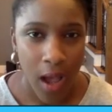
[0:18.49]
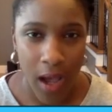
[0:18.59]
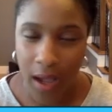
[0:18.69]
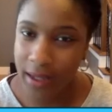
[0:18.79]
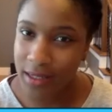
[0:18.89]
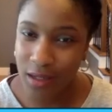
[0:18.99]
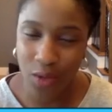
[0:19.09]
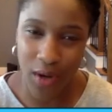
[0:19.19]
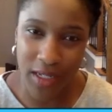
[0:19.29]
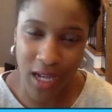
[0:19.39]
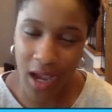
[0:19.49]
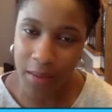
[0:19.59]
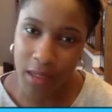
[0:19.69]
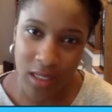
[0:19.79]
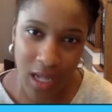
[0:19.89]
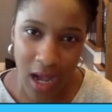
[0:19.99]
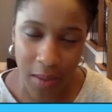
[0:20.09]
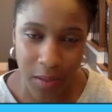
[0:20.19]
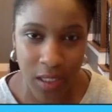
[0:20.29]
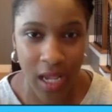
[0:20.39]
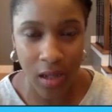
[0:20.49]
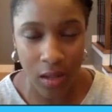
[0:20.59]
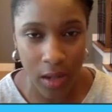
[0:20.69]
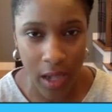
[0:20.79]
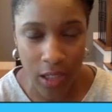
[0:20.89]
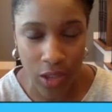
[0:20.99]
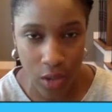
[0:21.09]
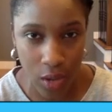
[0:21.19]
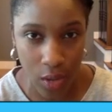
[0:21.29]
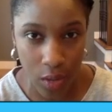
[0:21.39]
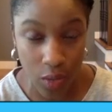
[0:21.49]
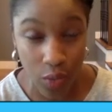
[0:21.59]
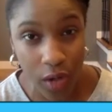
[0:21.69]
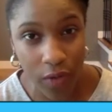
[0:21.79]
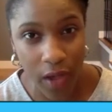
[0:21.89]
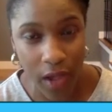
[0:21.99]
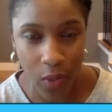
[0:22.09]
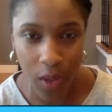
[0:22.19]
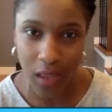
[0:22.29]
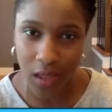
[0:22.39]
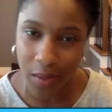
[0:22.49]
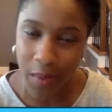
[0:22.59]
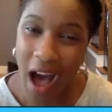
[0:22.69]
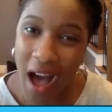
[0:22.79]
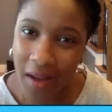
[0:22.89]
It's a great time to stop, take a look at your goals, reevaluate them.